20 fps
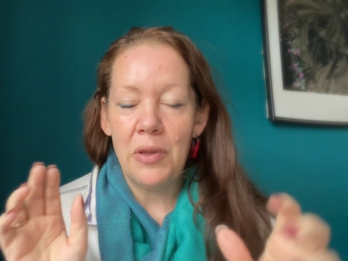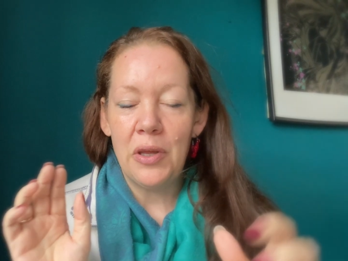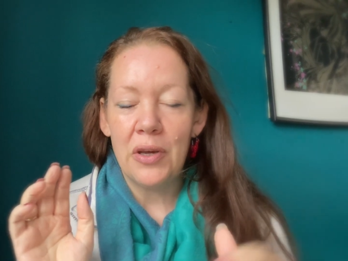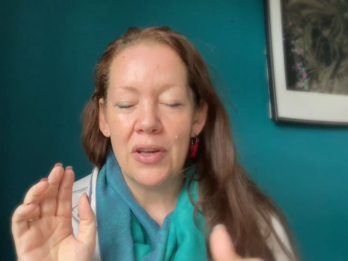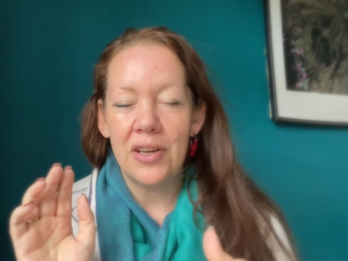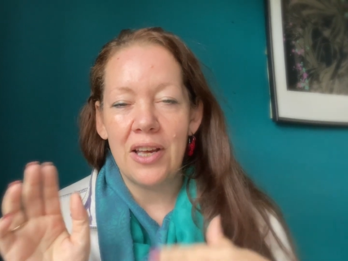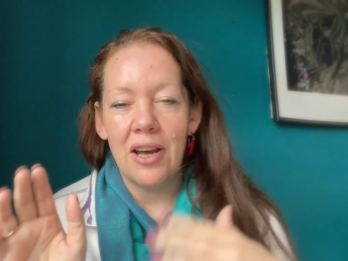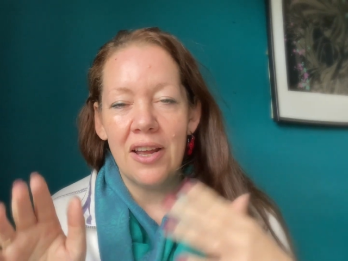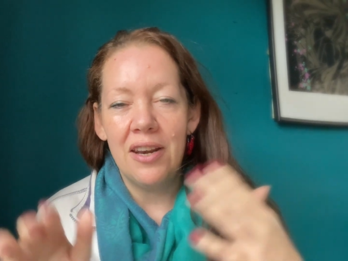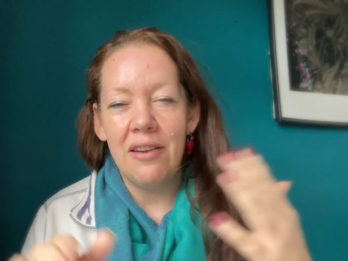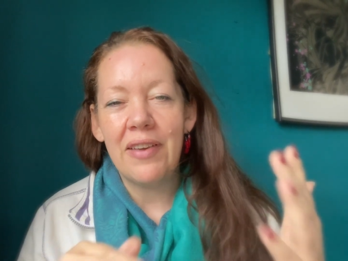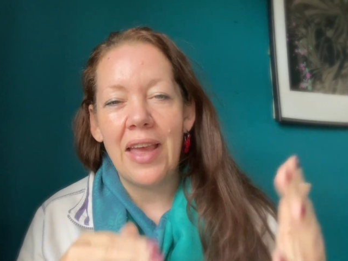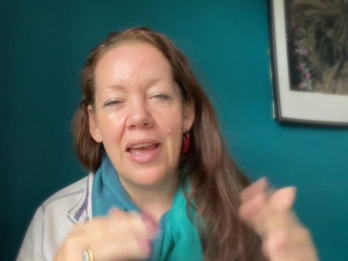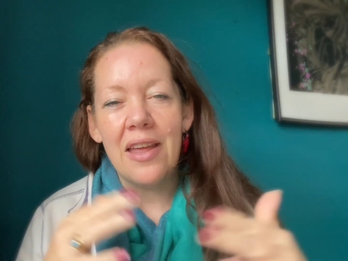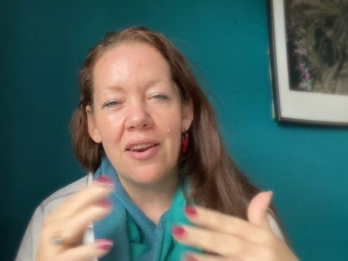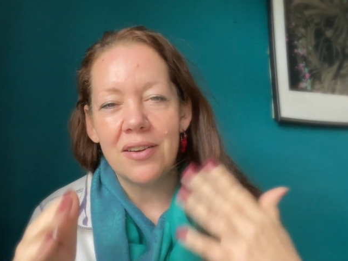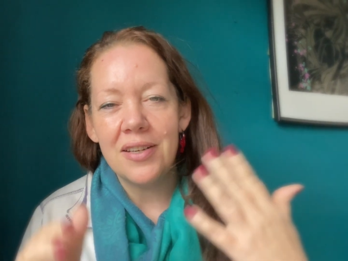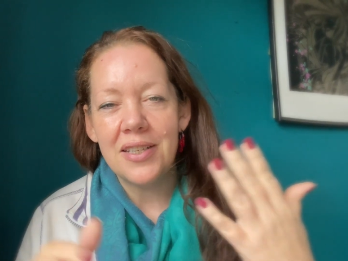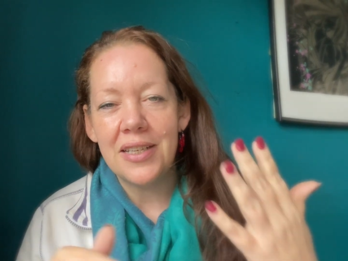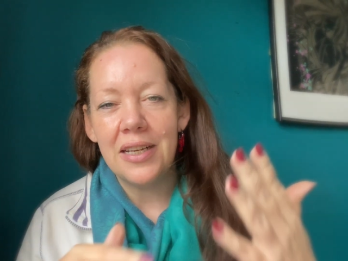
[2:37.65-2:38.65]
You can kind of get
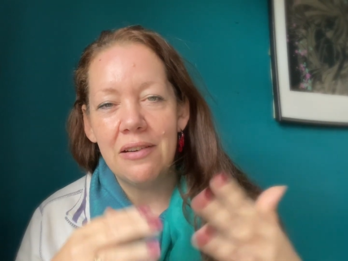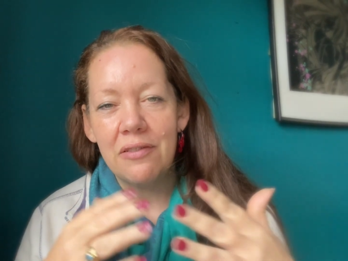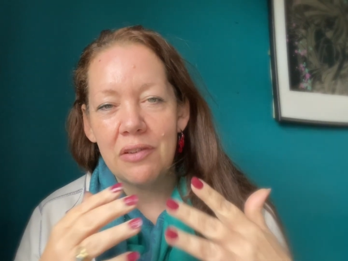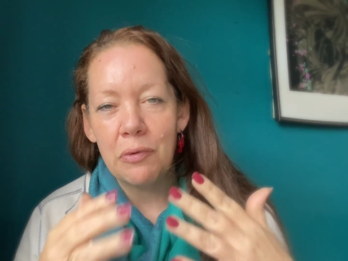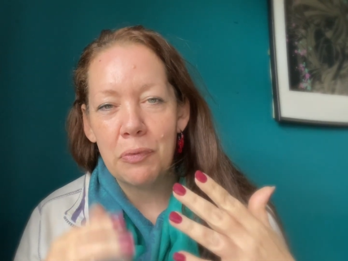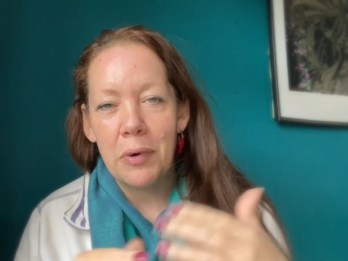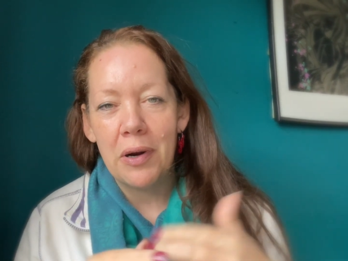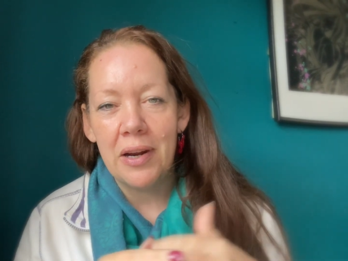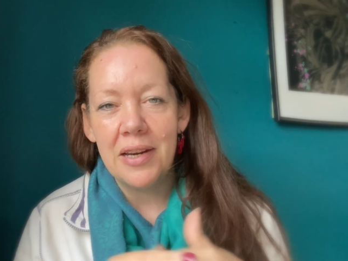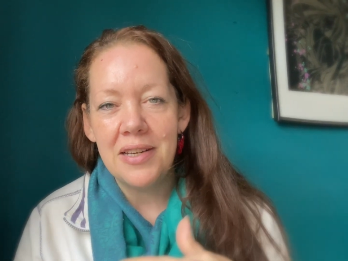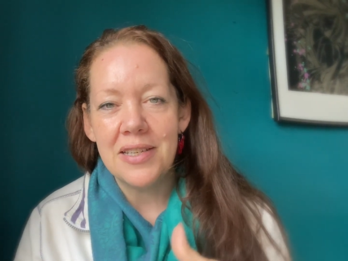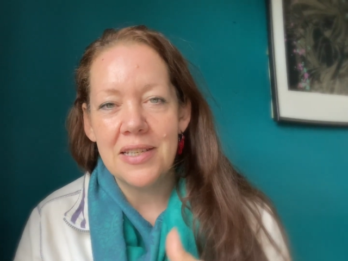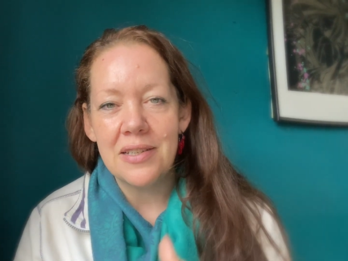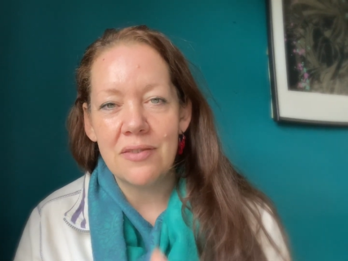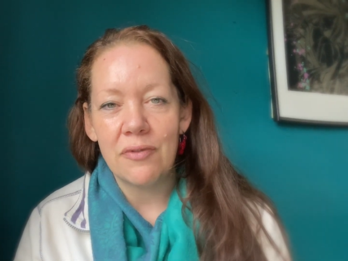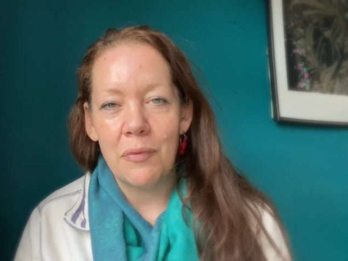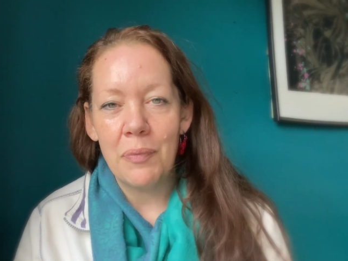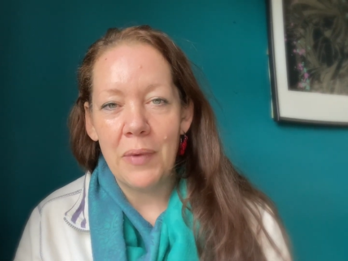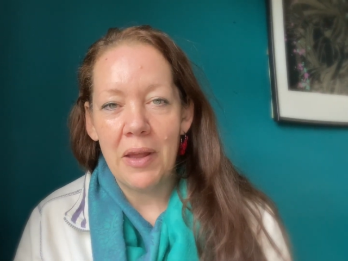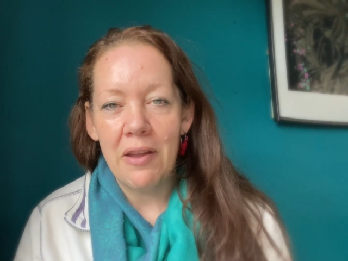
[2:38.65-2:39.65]
an idea of the prices
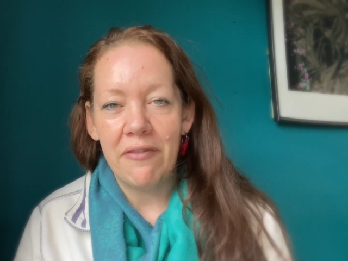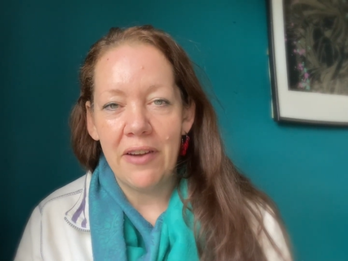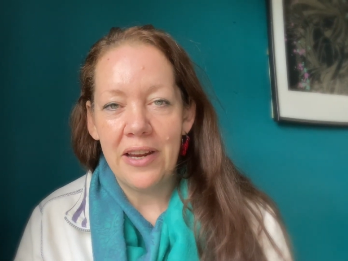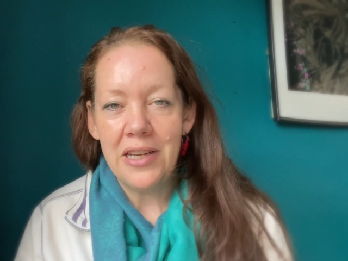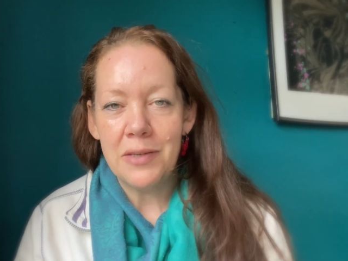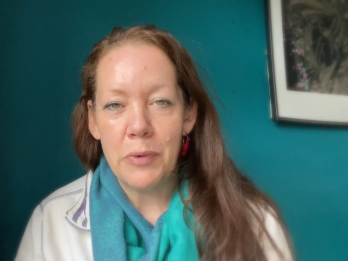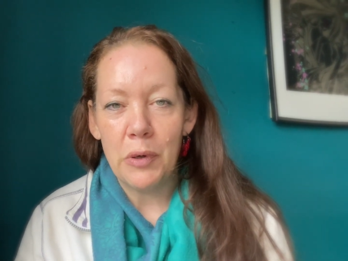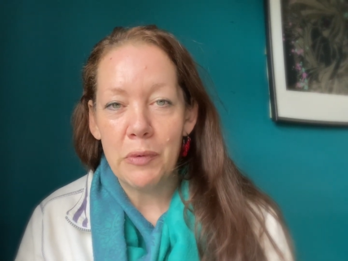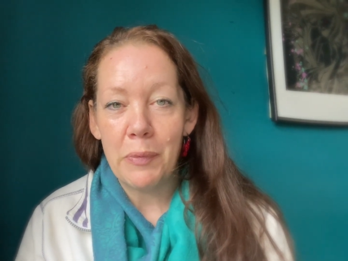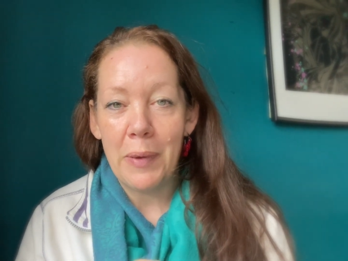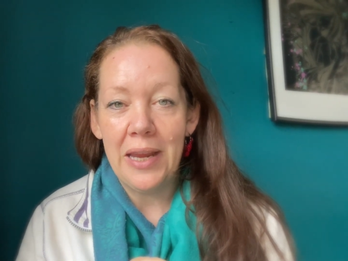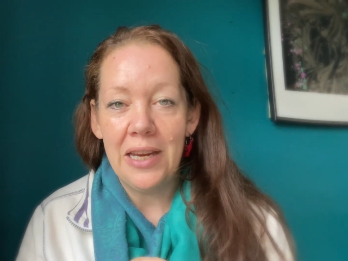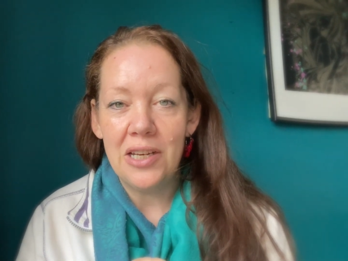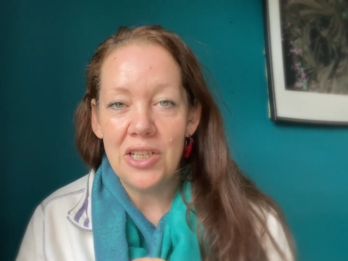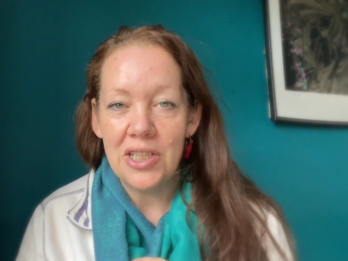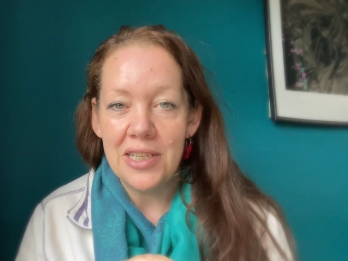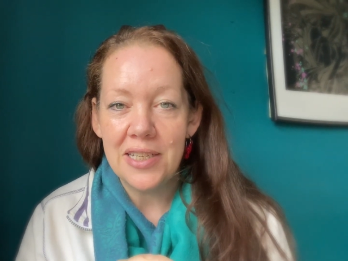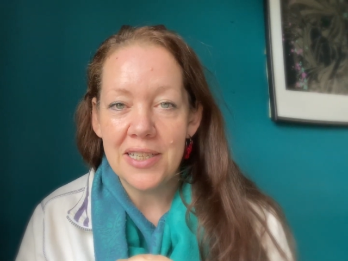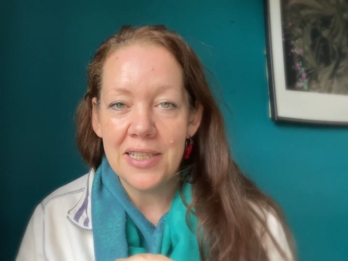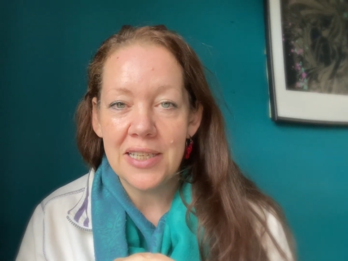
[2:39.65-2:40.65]
from their Facebook
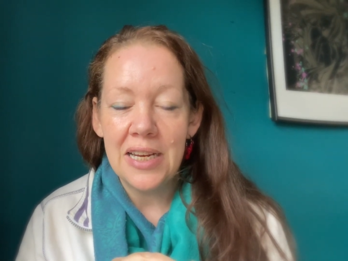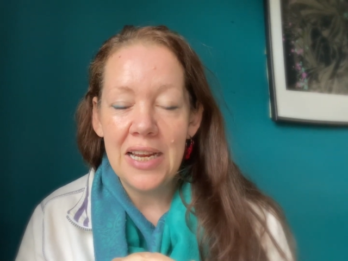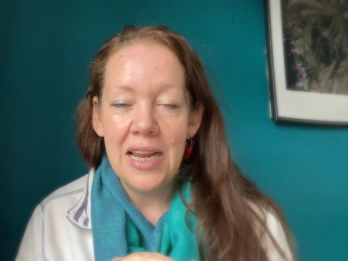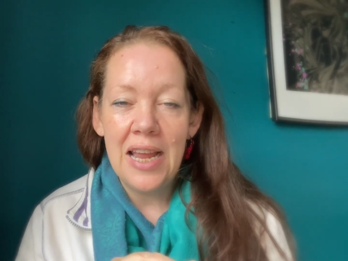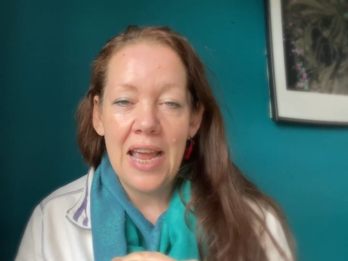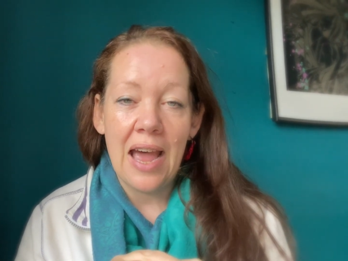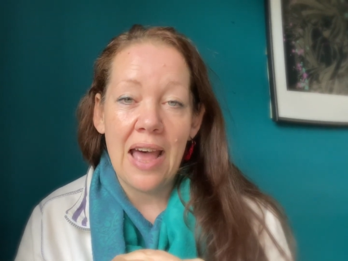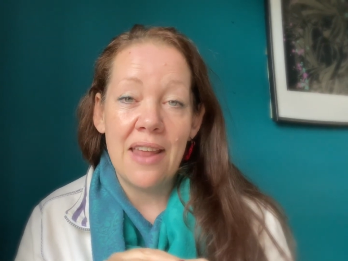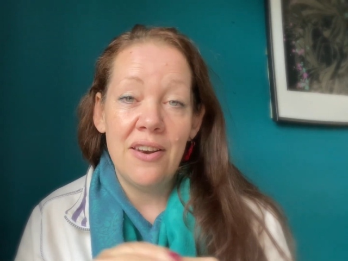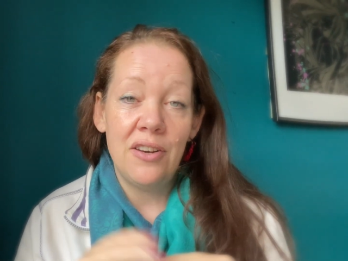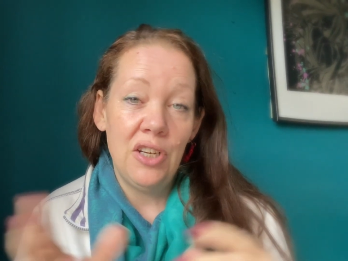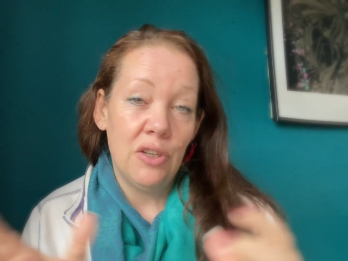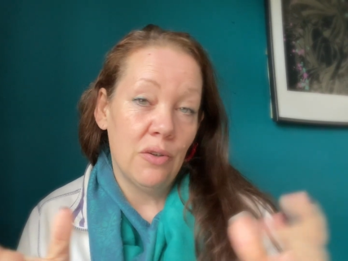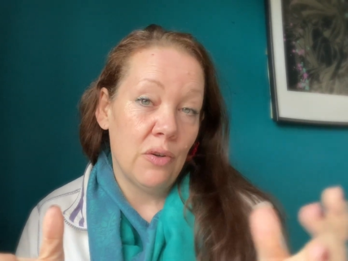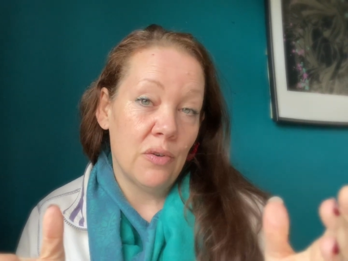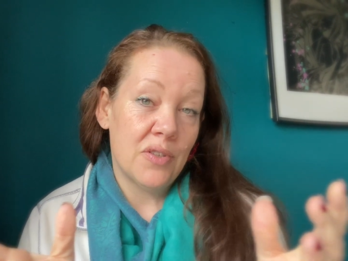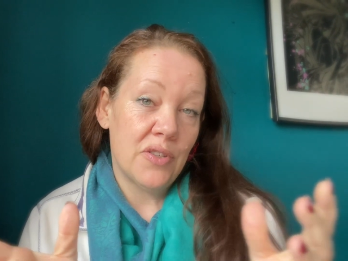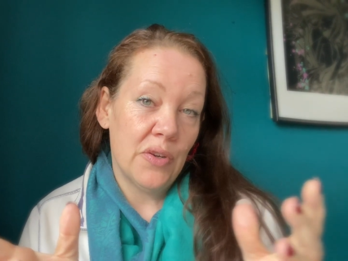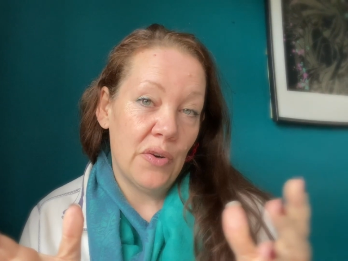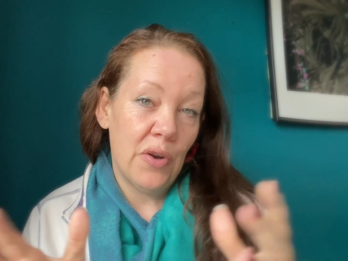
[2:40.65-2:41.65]
pages, and you'll
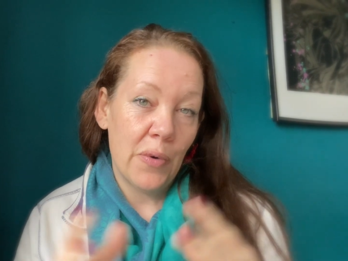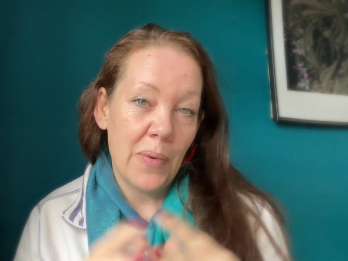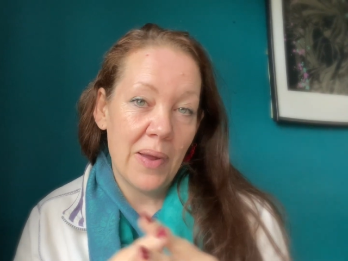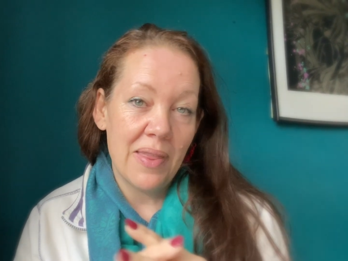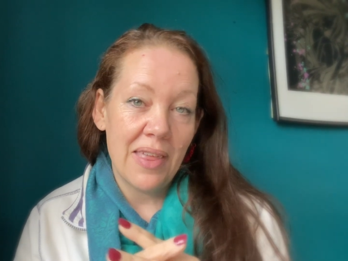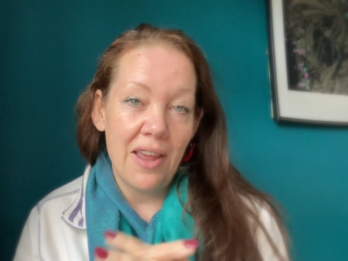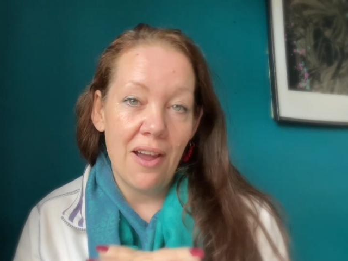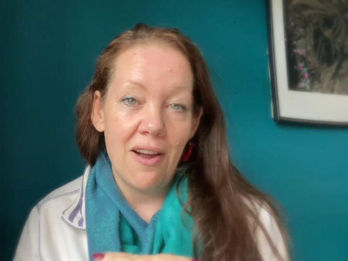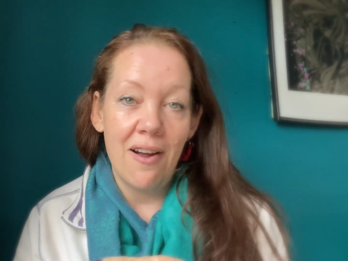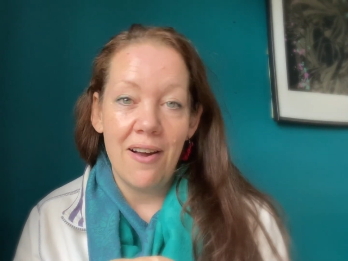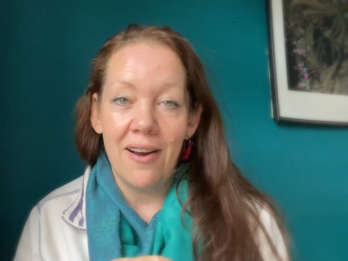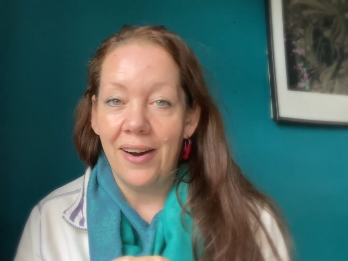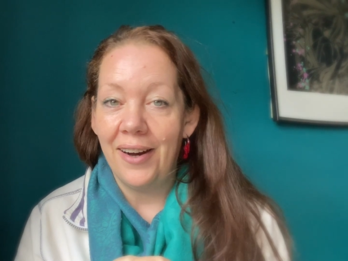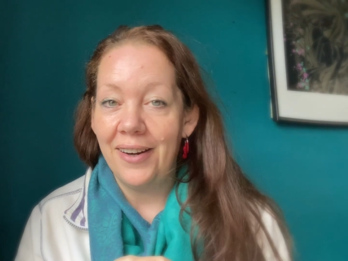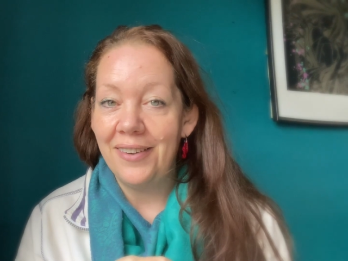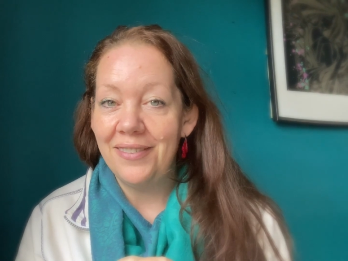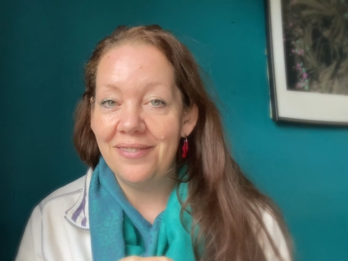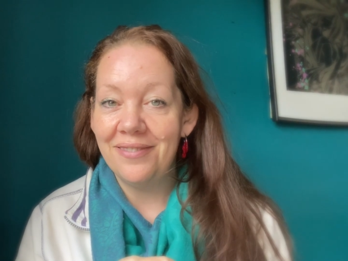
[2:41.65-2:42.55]
also know where they are.